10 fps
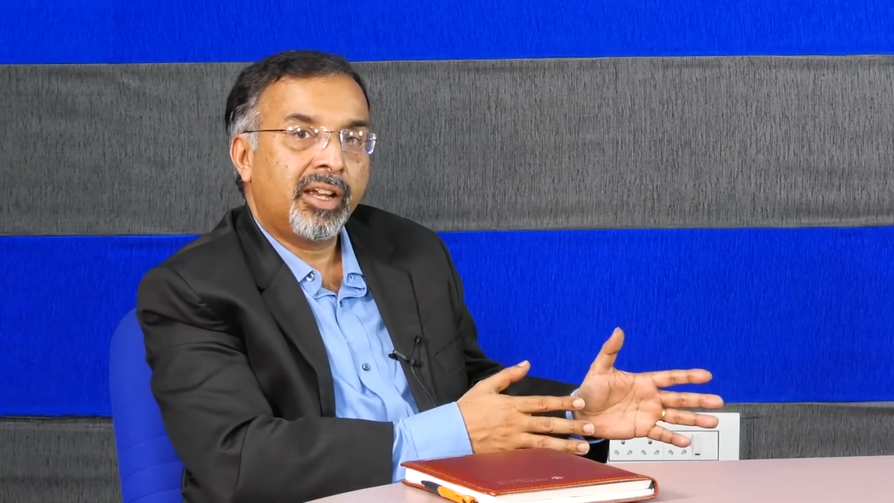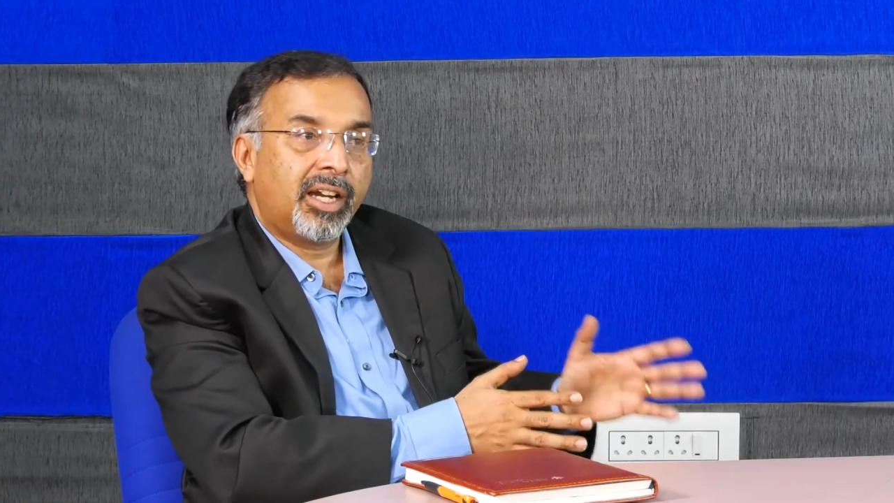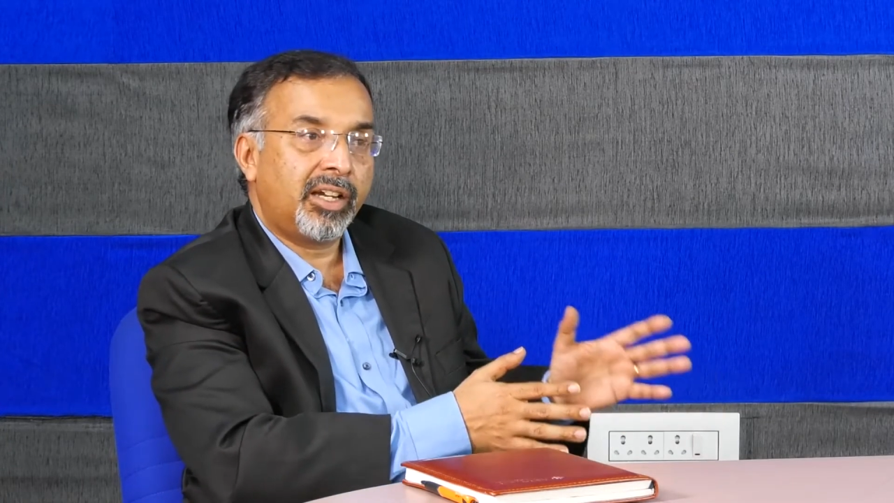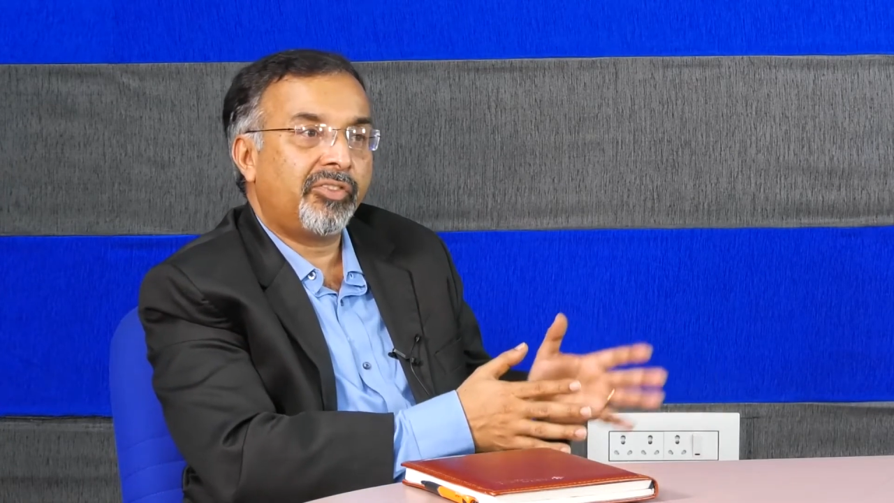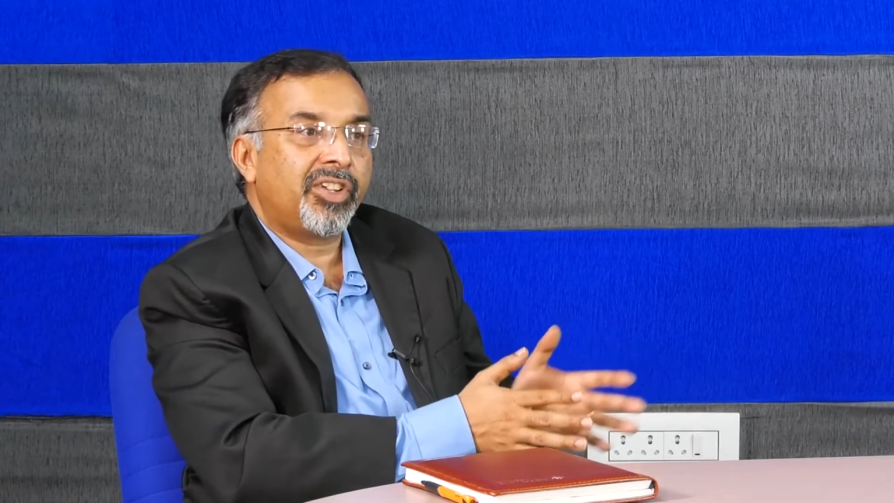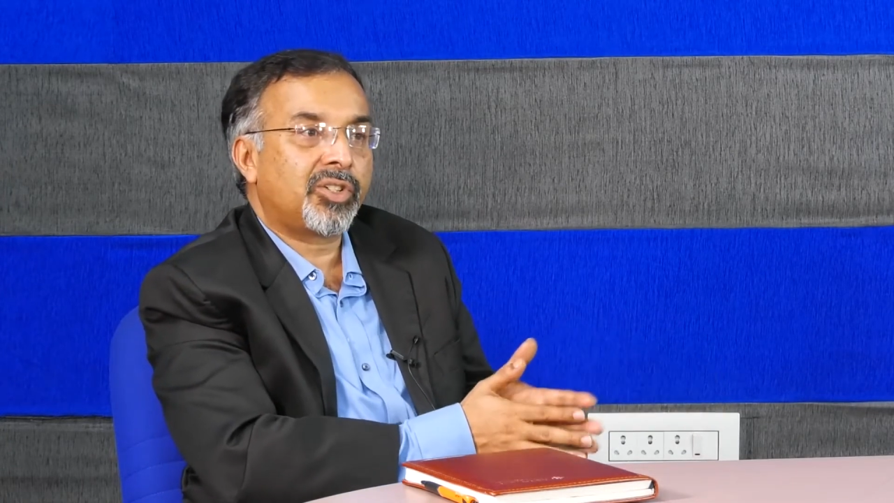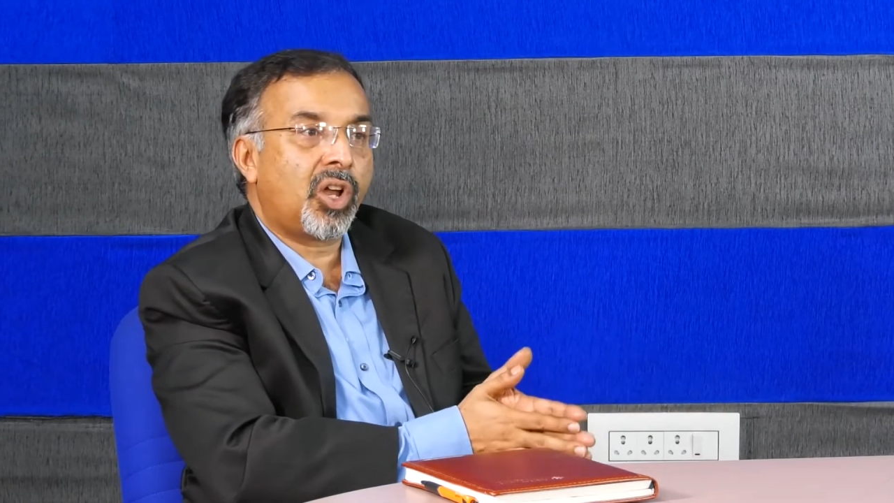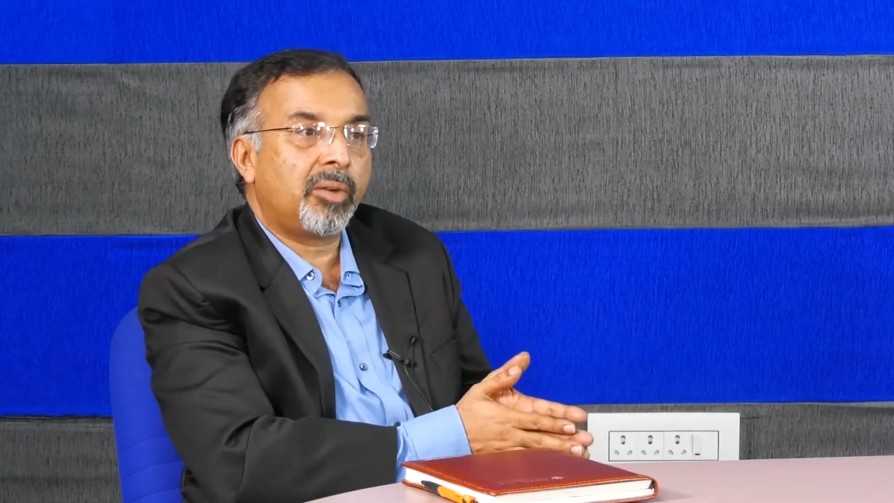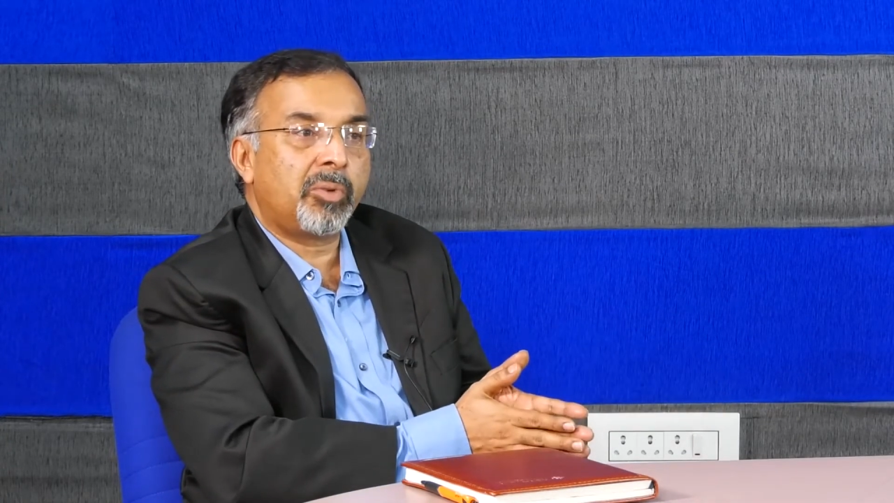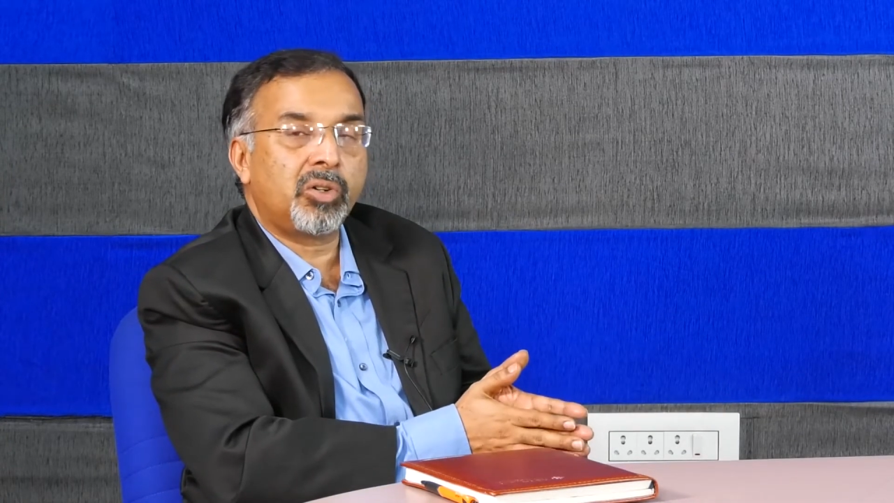and if you have
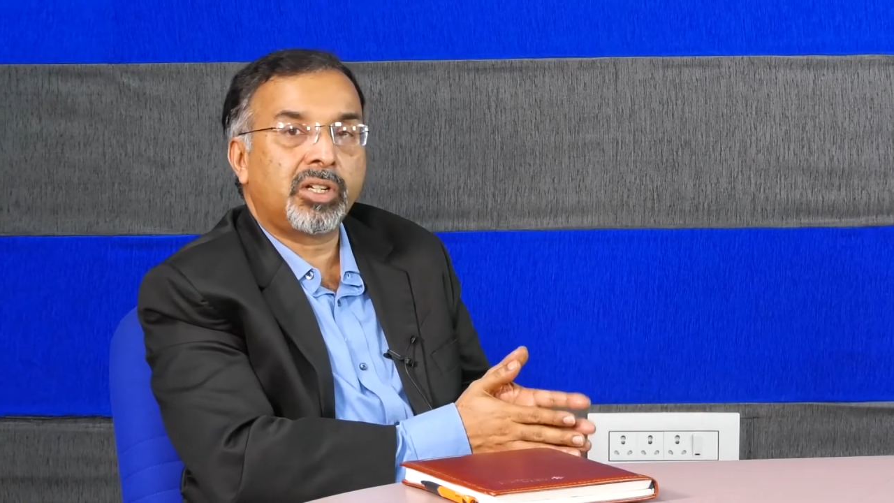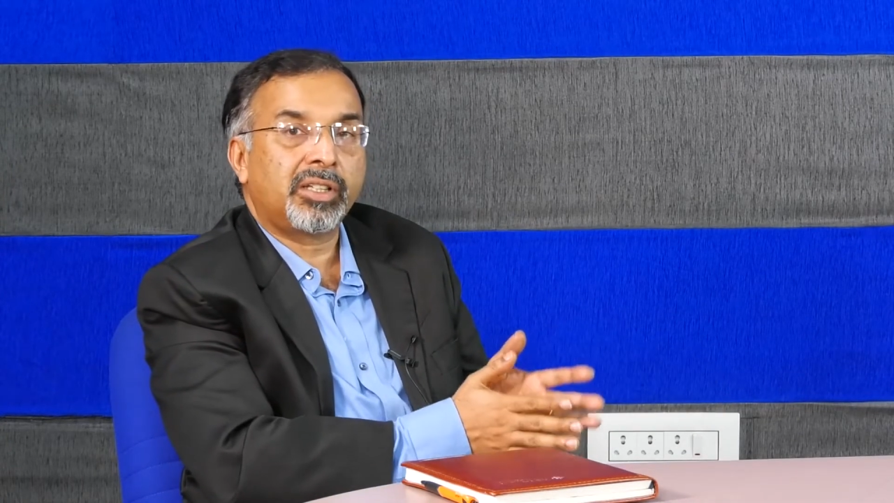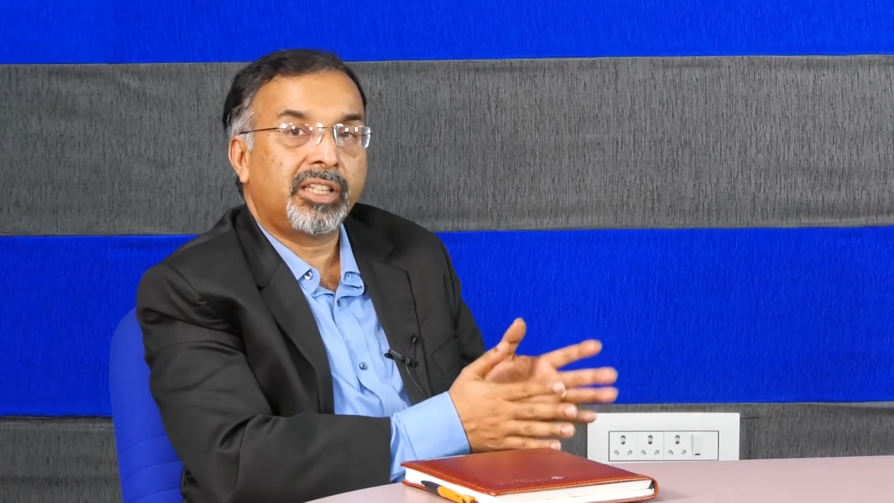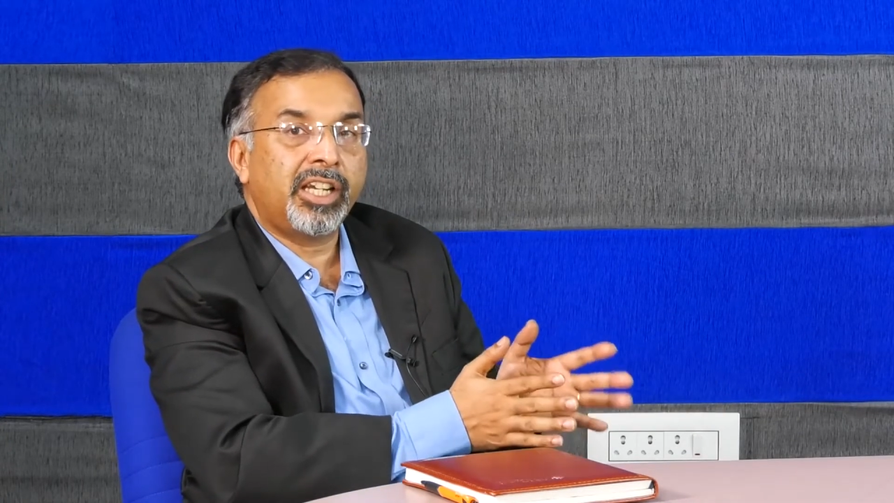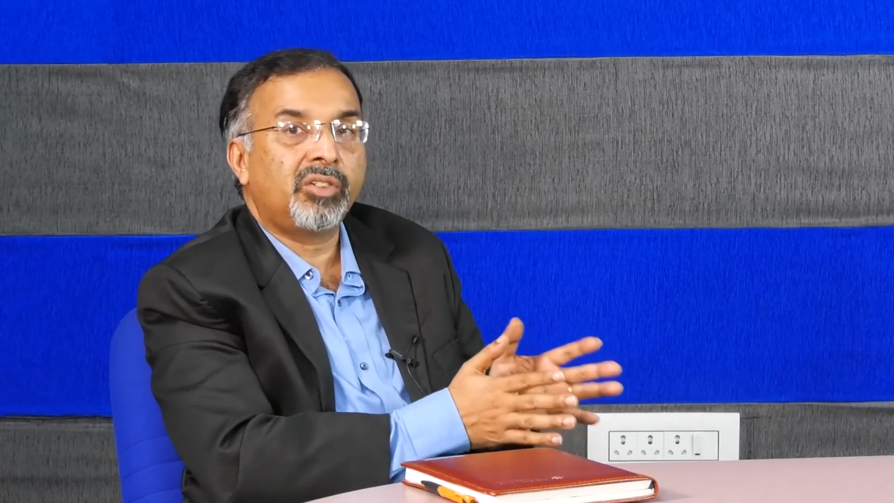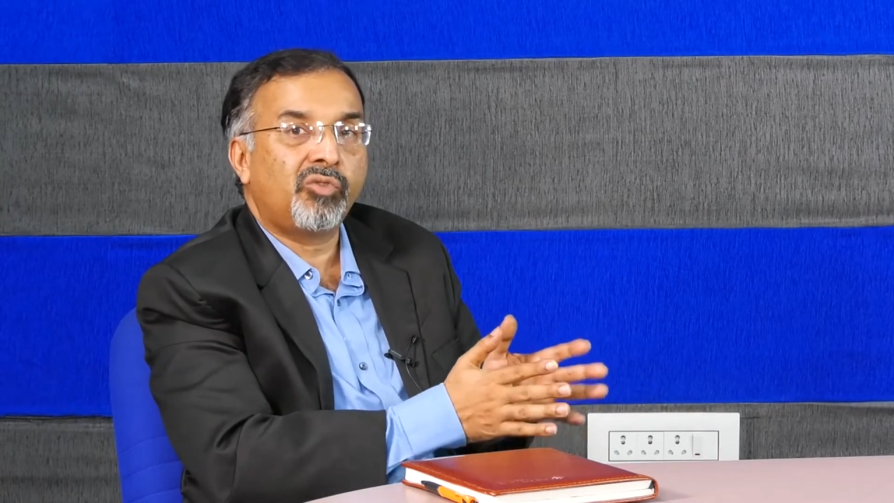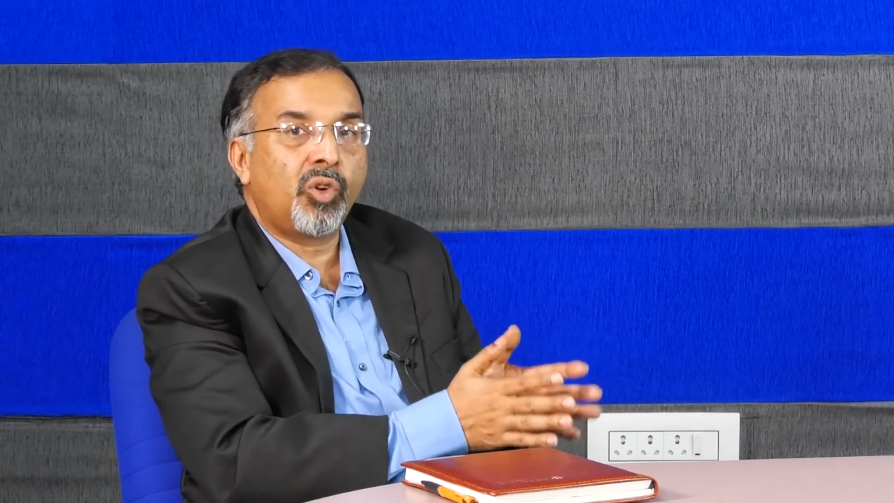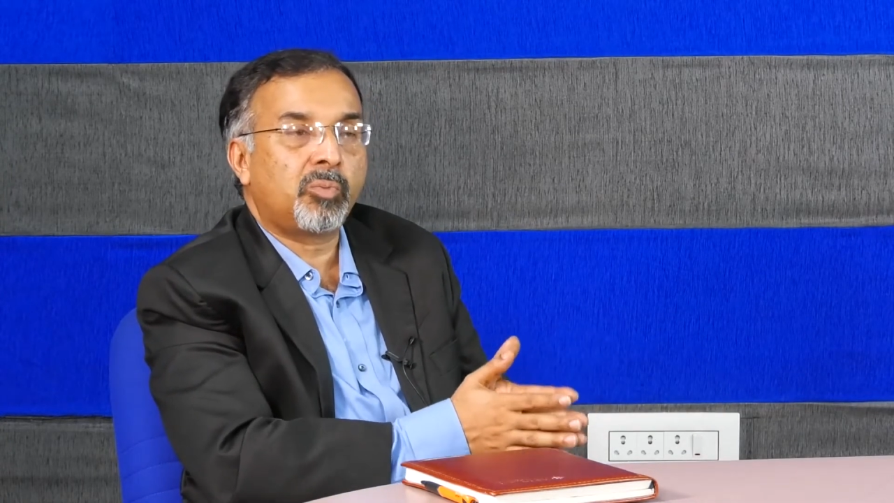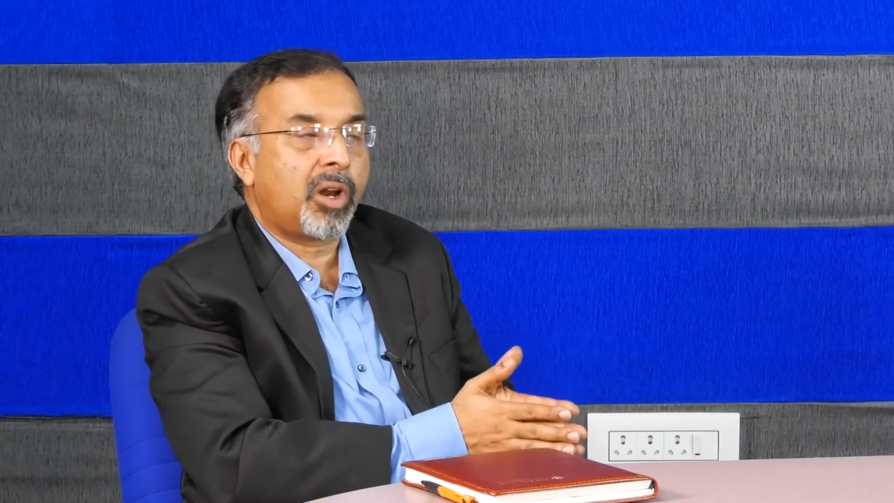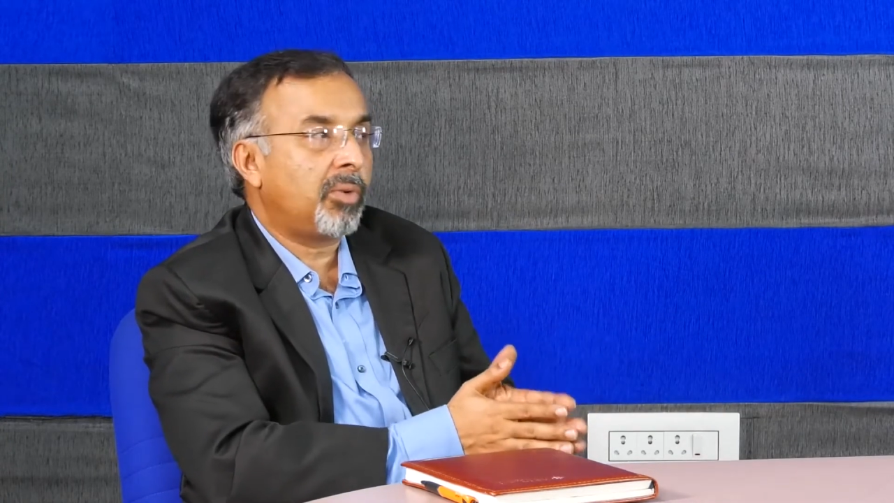solved about 3 to
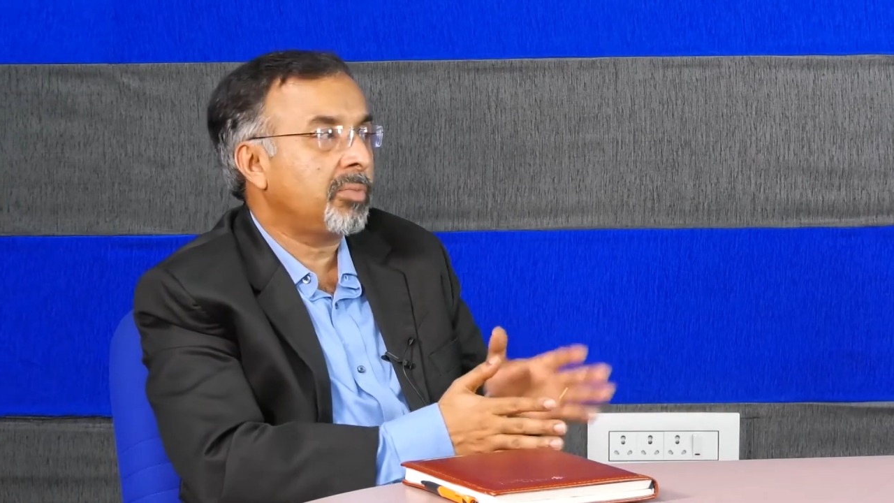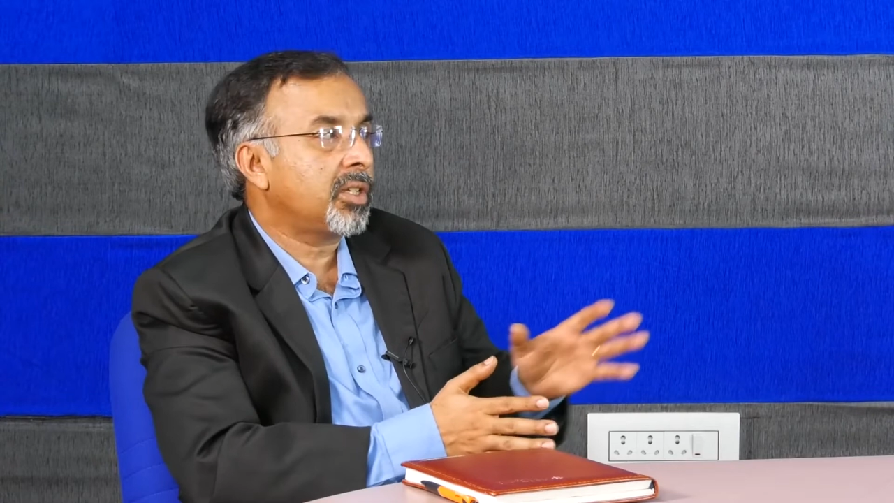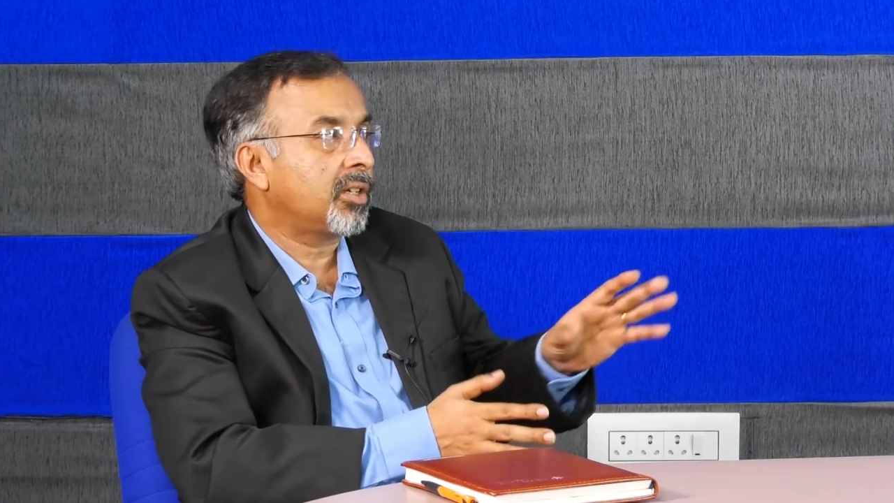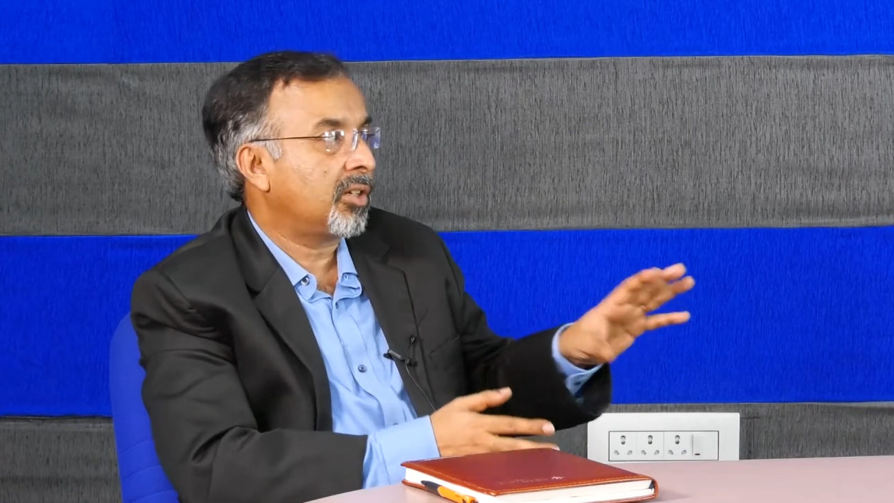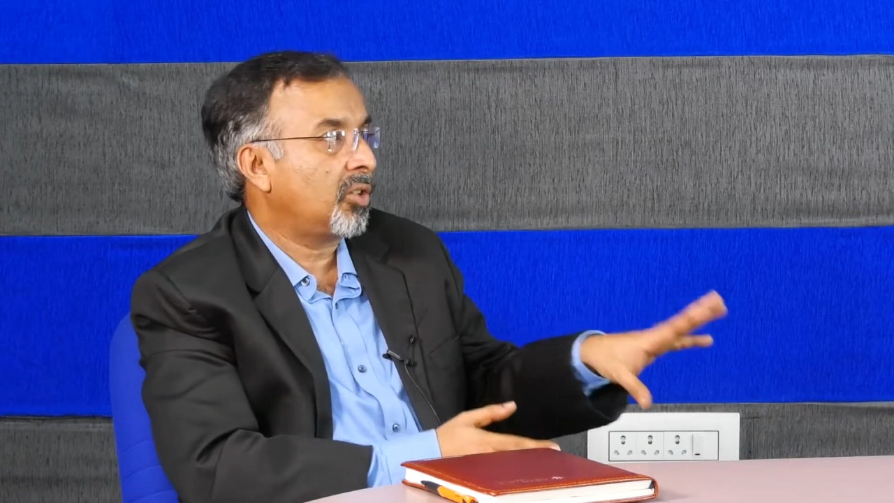4 problems,